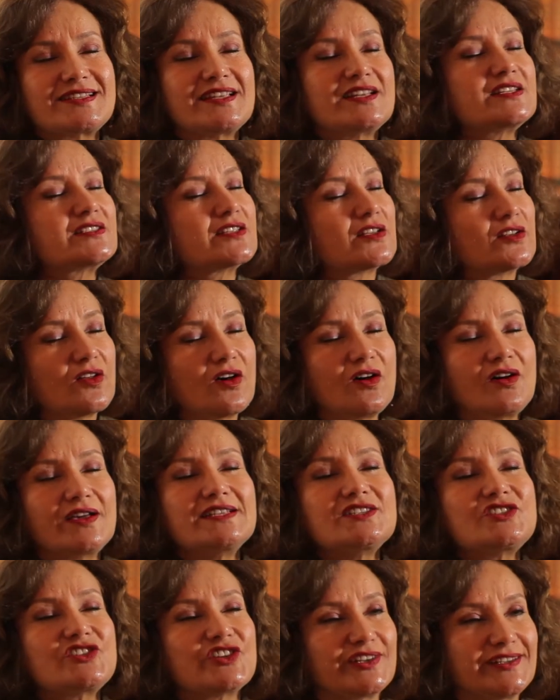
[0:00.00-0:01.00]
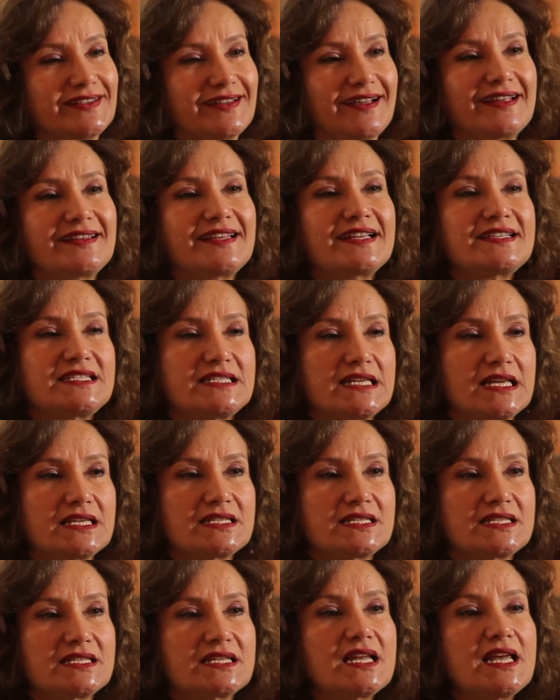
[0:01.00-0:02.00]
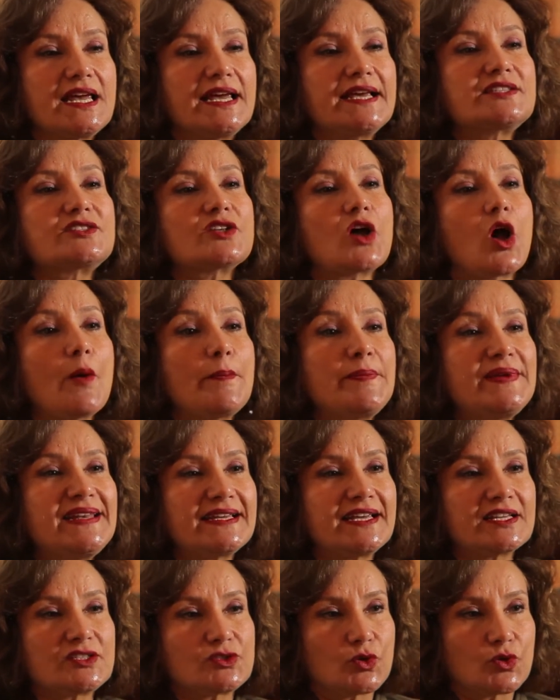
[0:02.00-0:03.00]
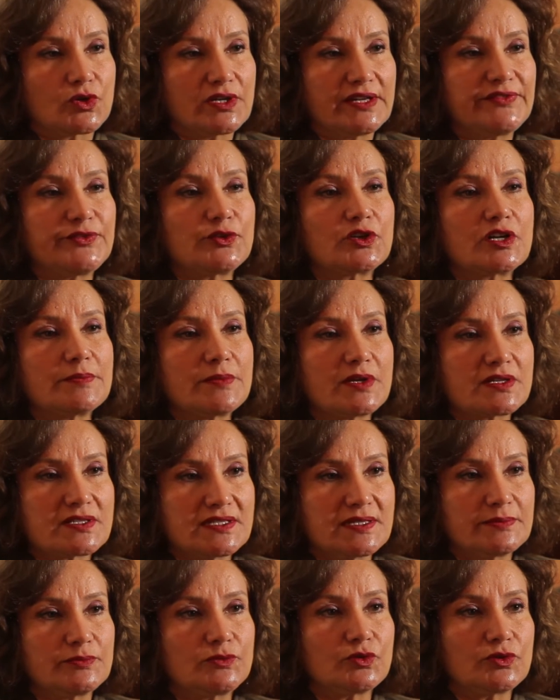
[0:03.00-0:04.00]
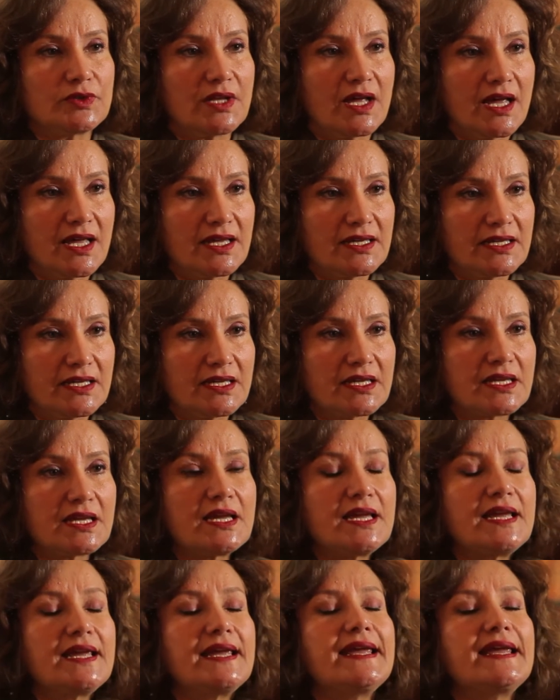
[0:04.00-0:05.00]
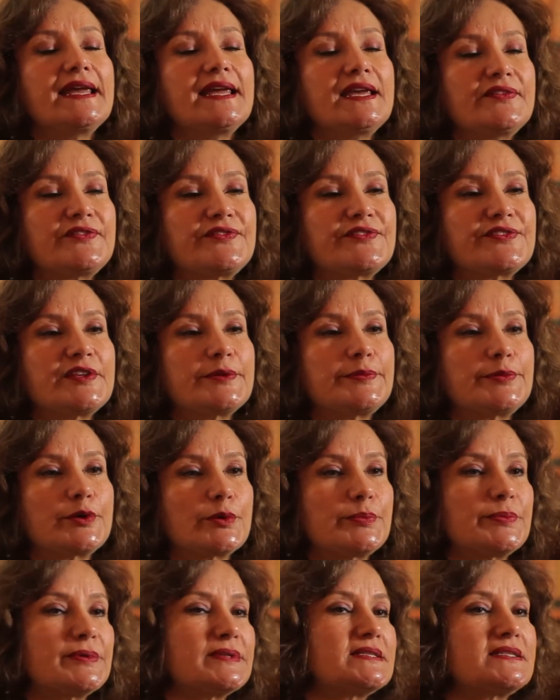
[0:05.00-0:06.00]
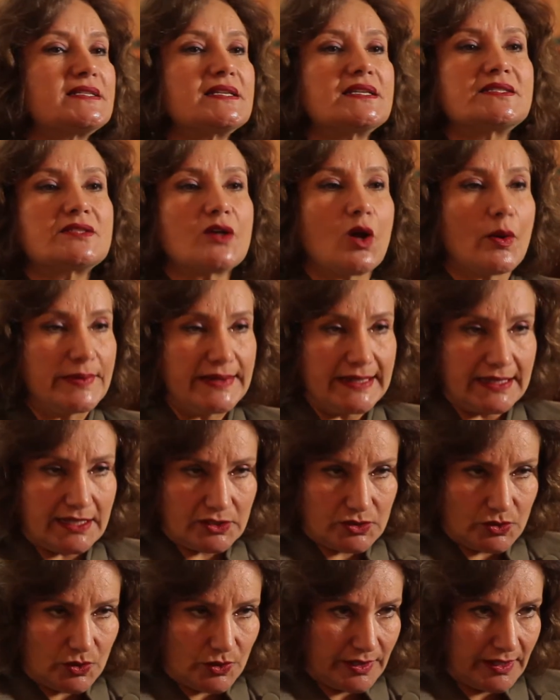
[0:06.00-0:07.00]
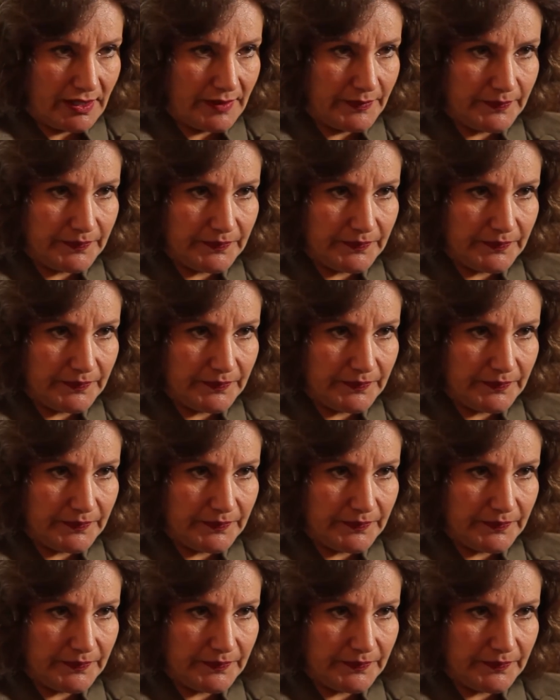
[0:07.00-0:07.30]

There is a law in Sharia that says it's obligatory for a Muslim to lie if the purpose is obligatory.